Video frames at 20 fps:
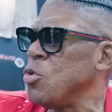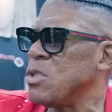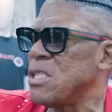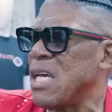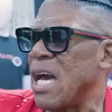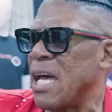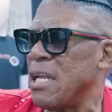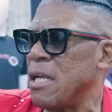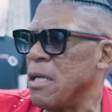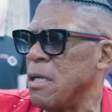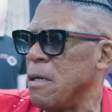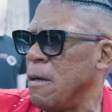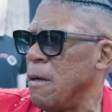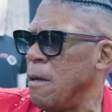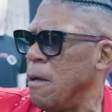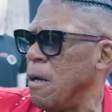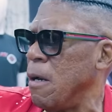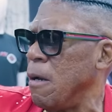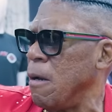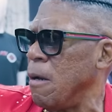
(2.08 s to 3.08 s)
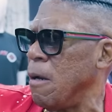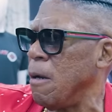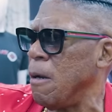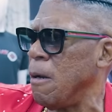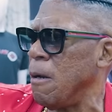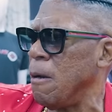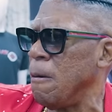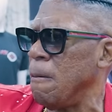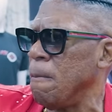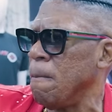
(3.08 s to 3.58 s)
dudes out of the uh,
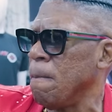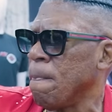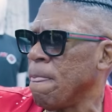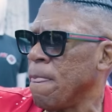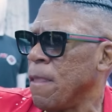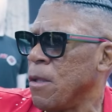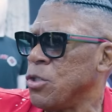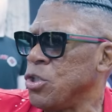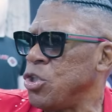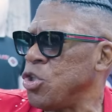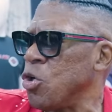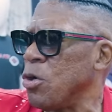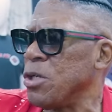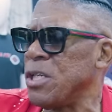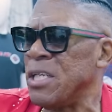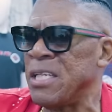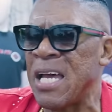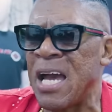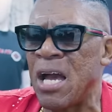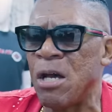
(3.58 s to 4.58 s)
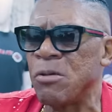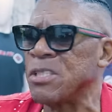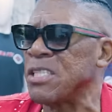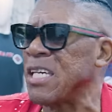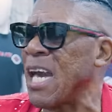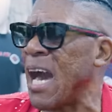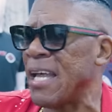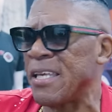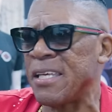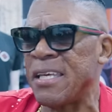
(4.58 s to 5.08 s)
uh, Jordan
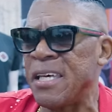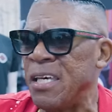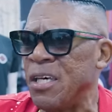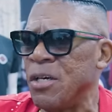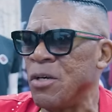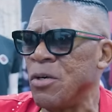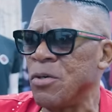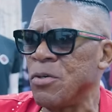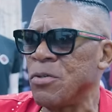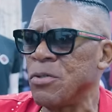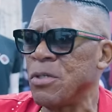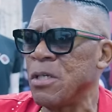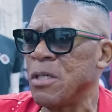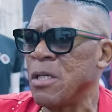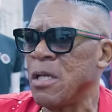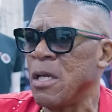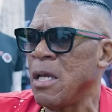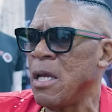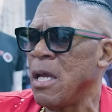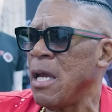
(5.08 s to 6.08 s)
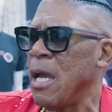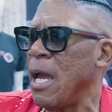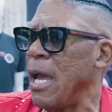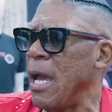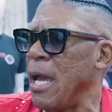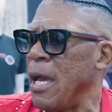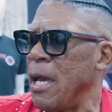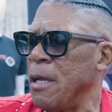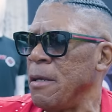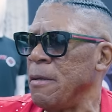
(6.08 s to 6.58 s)
Downs got killed,
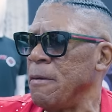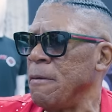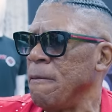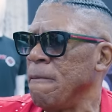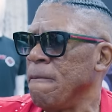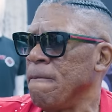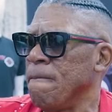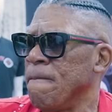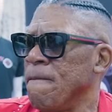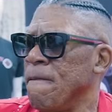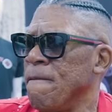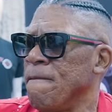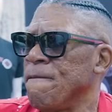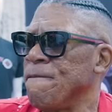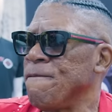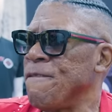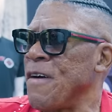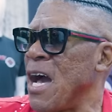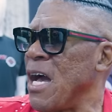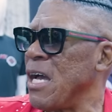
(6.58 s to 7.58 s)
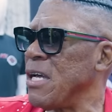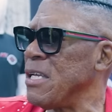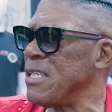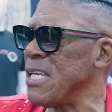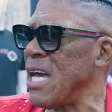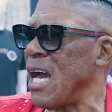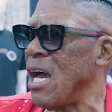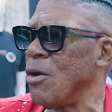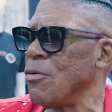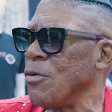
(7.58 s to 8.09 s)
and
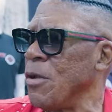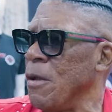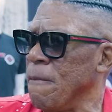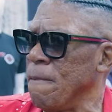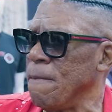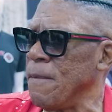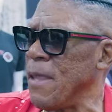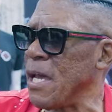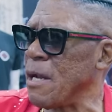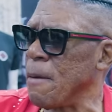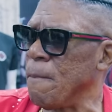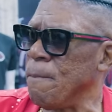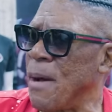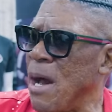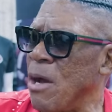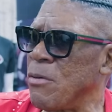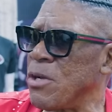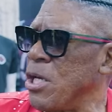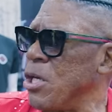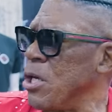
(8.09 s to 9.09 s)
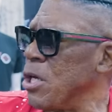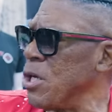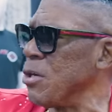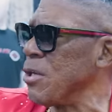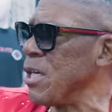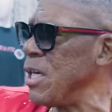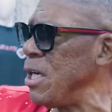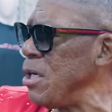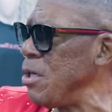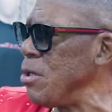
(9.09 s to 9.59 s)
find out that a bounty
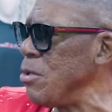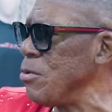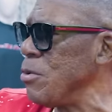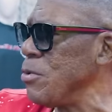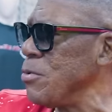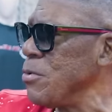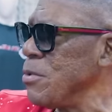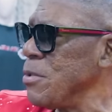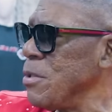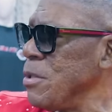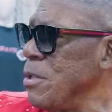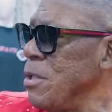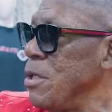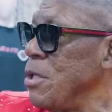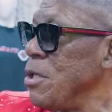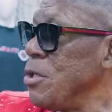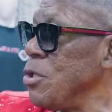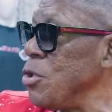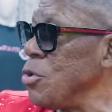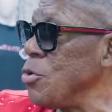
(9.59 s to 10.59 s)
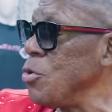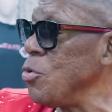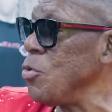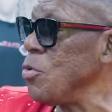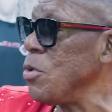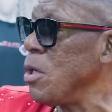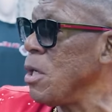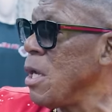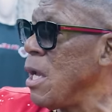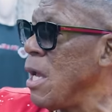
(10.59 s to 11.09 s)
hunter killed
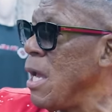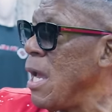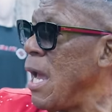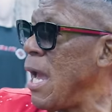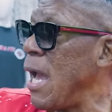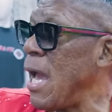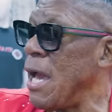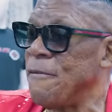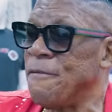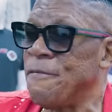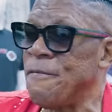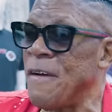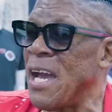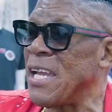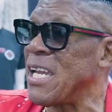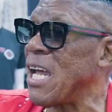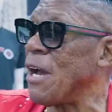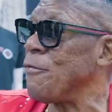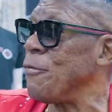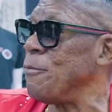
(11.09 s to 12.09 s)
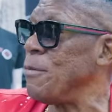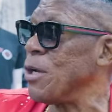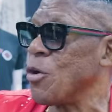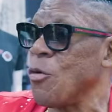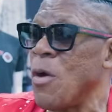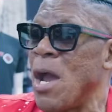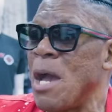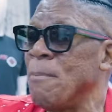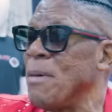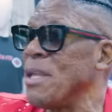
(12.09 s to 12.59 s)
dude, and find out from the
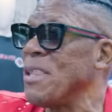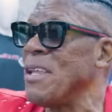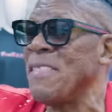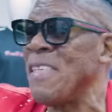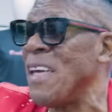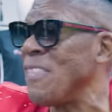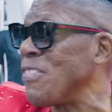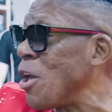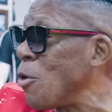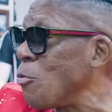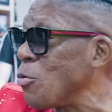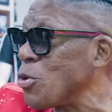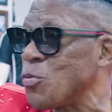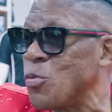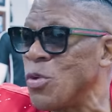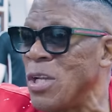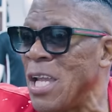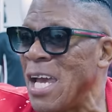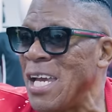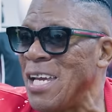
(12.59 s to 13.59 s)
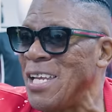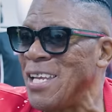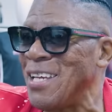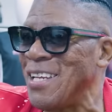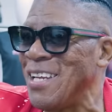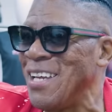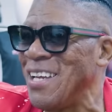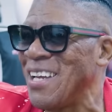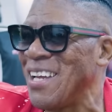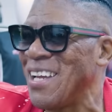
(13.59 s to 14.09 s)
grandmother that they was
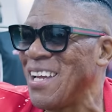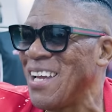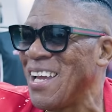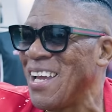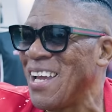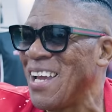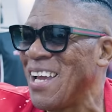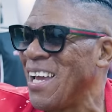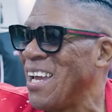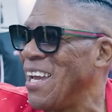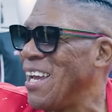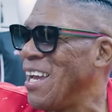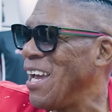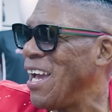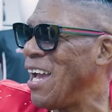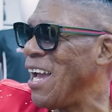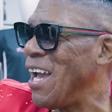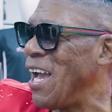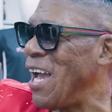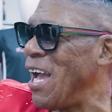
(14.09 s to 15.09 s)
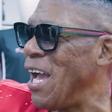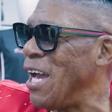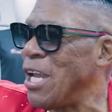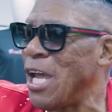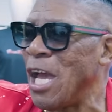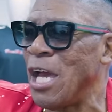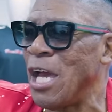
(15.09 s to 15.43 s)
related. Dang. Wow.